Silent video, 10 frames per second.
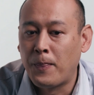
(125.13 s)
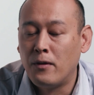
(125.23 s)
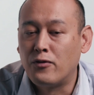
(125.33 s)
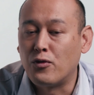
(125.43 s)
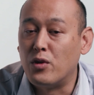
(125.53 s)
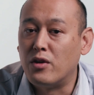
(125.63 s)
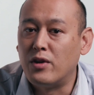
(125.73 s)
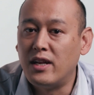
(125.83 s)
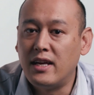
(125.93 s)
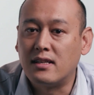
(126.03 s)
So we are
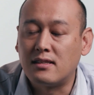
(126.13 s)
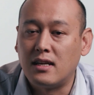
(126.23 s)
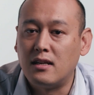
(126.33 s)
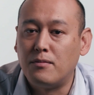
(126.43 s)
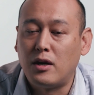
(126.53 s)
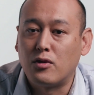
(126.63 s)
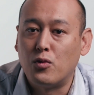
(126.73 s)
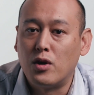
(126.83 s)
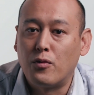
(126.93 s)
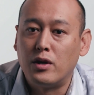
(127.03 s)
really excited about the work we